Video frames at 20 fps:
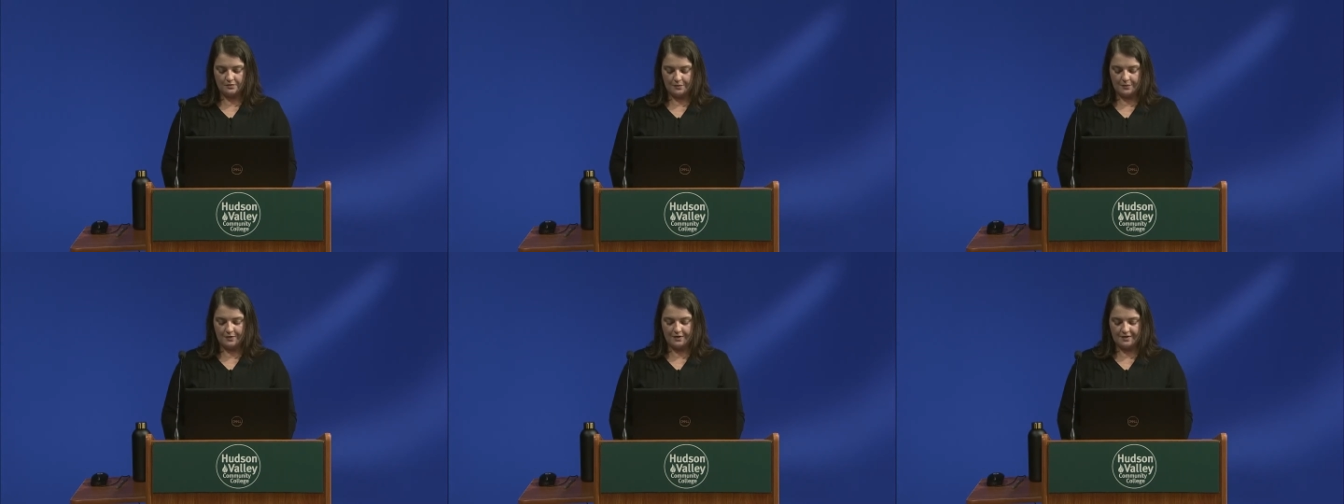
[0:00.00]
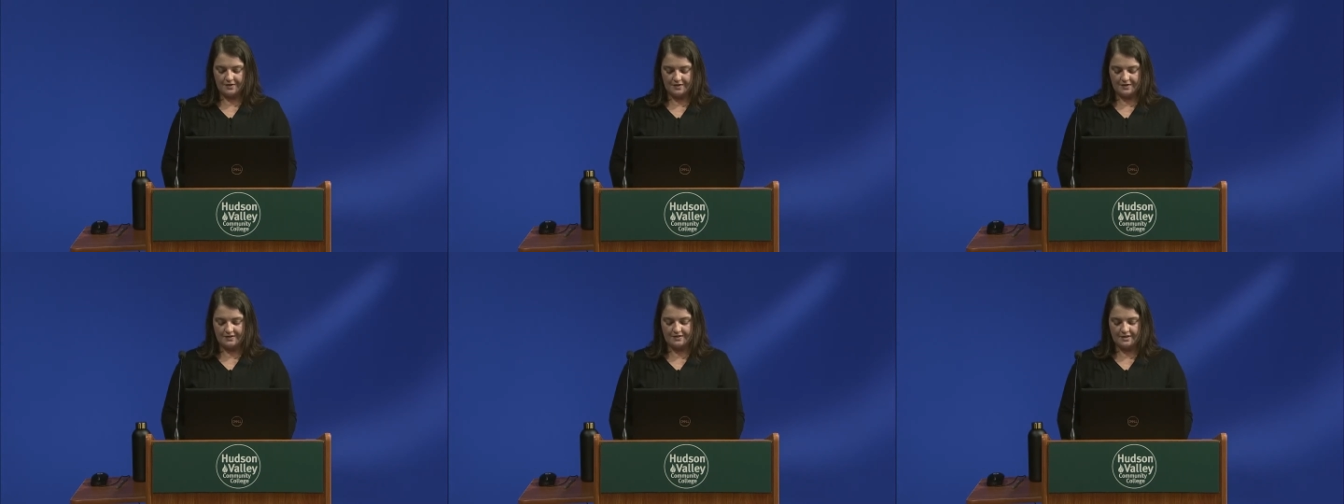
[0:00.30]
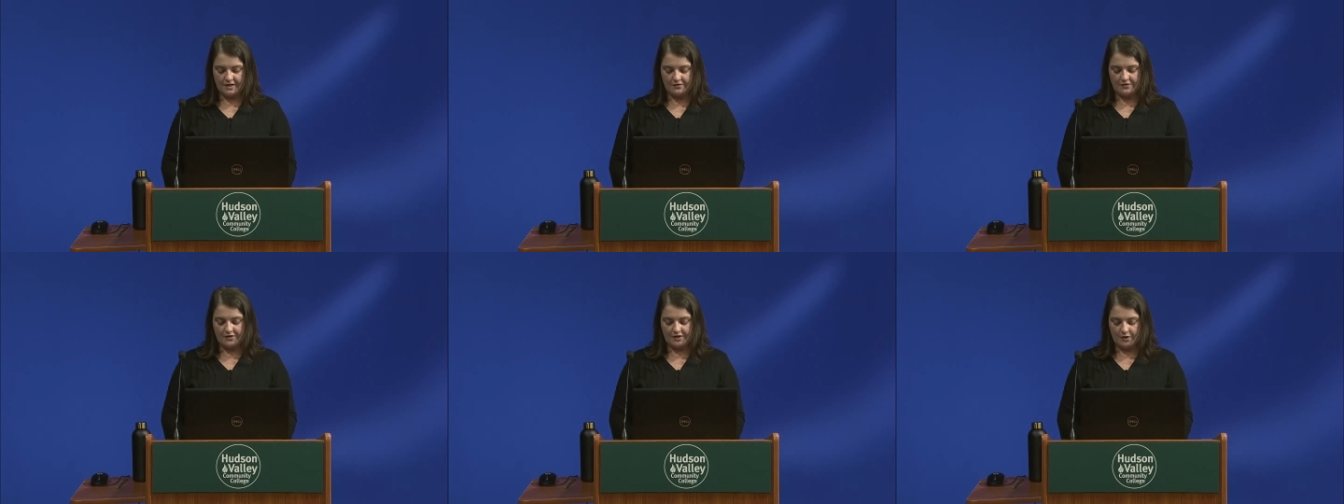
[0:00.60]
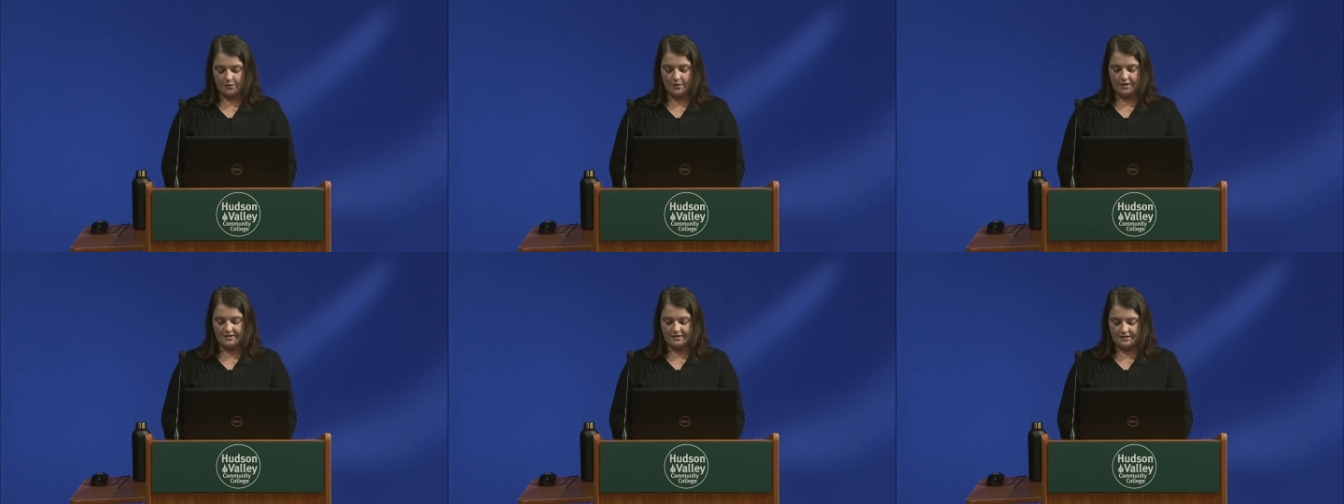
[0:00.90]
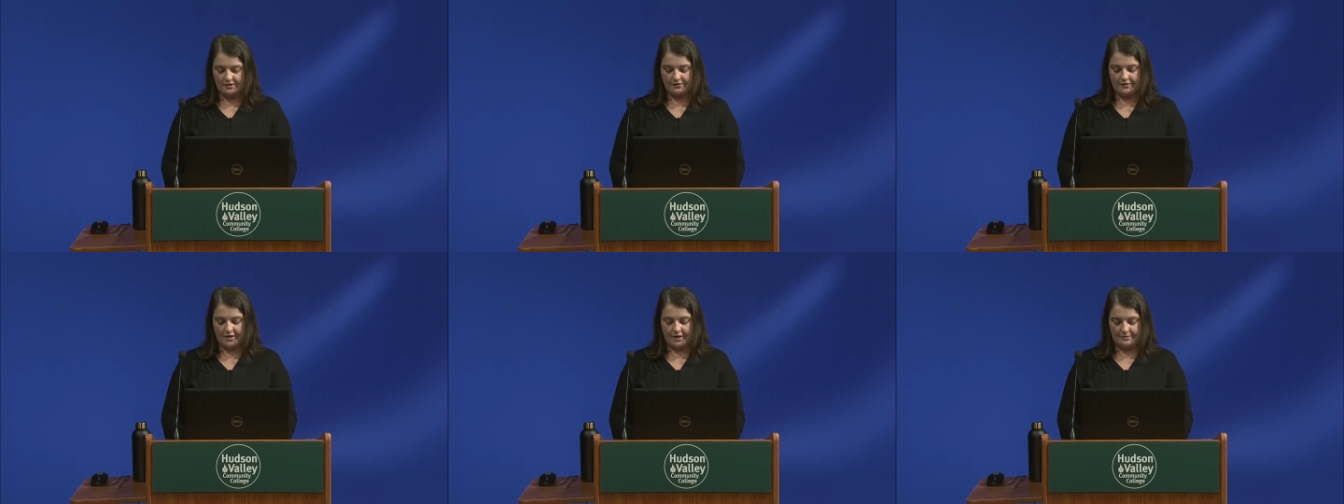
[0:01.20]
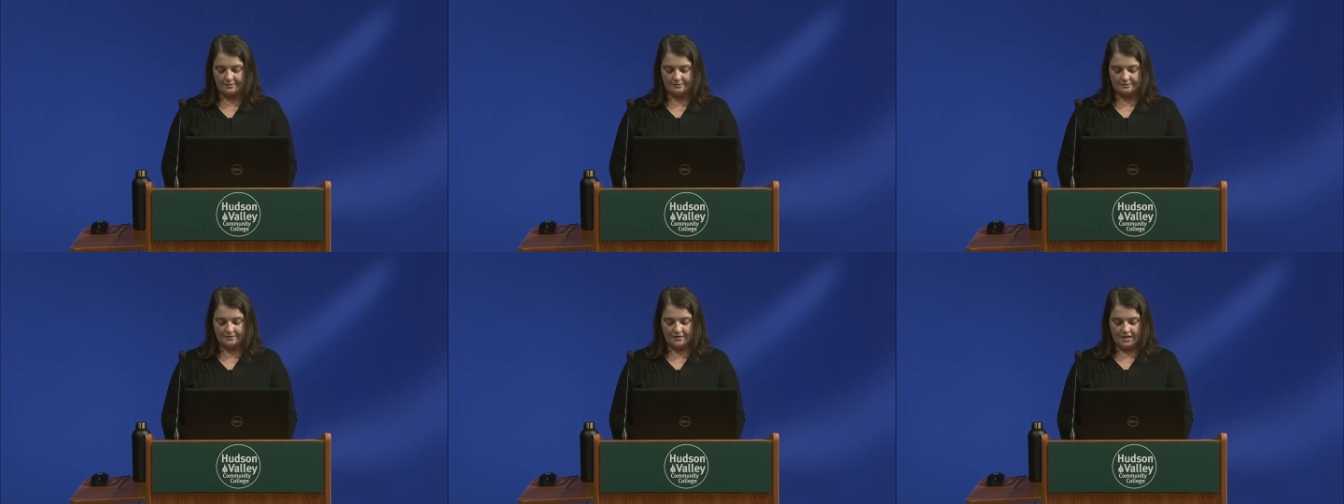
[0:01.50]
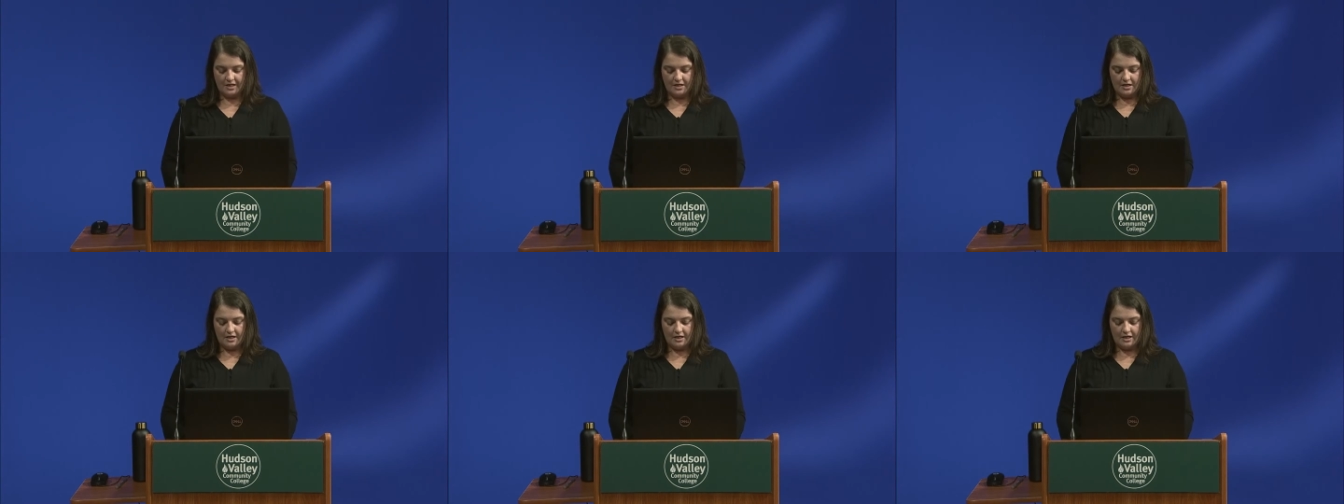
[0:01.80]
but this definitely was different.
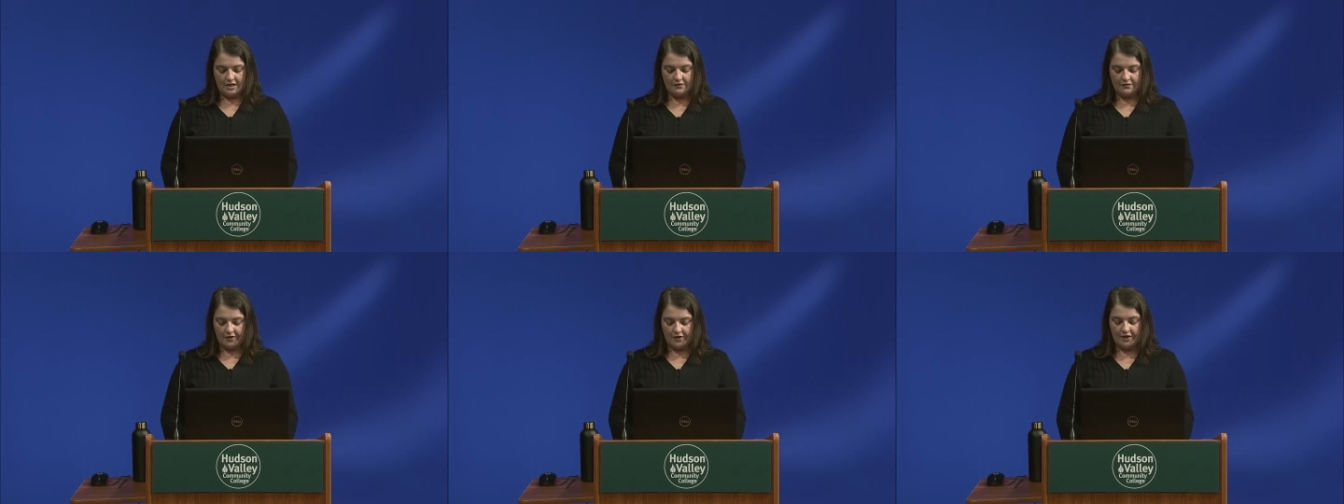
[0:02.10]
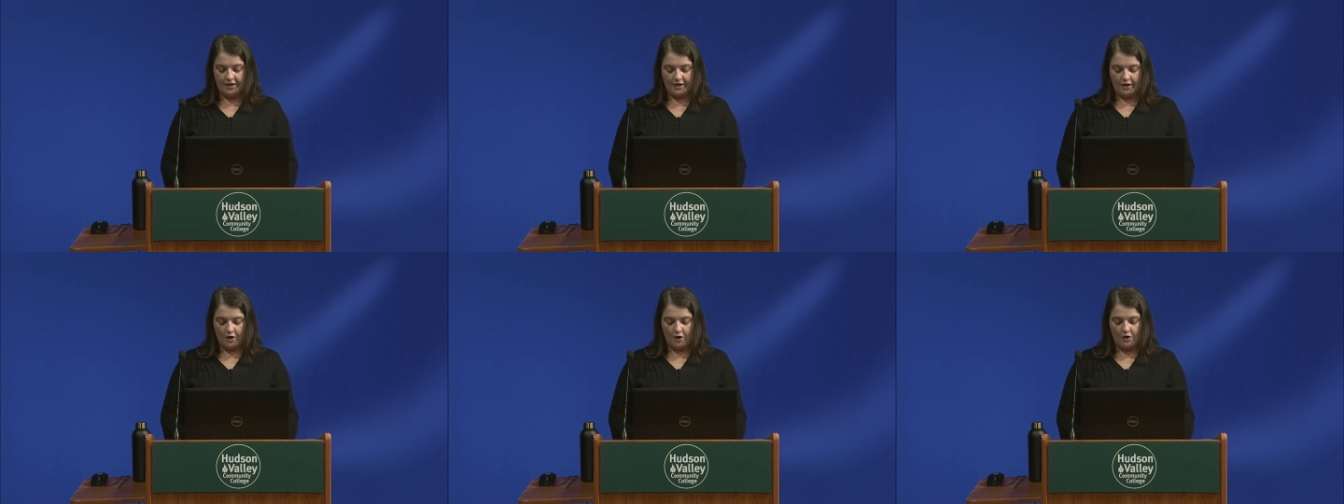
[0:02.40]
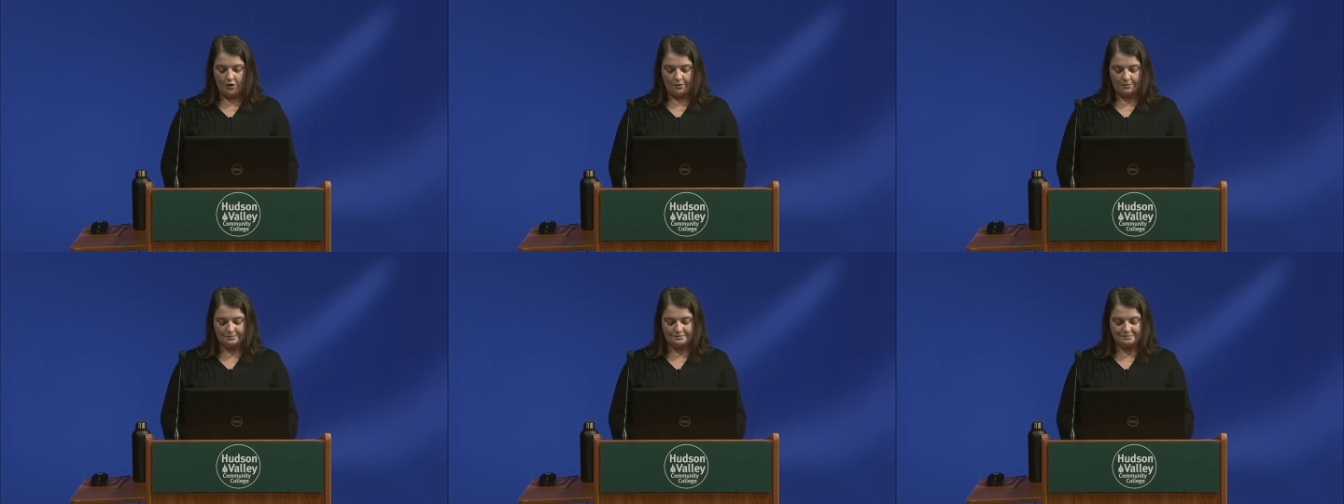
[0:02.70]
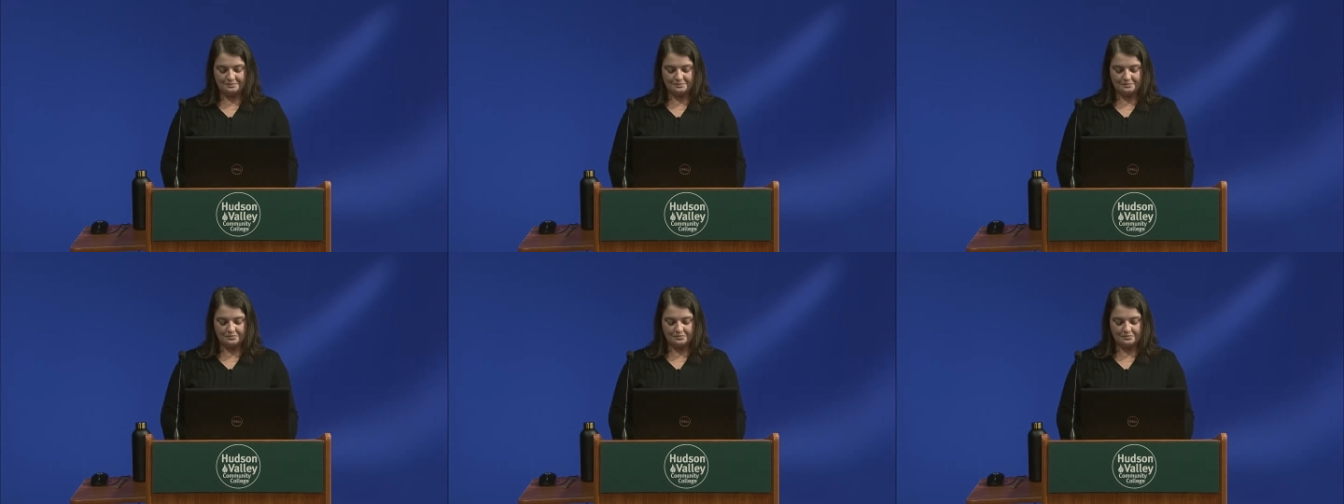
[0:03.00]
It felt like a home.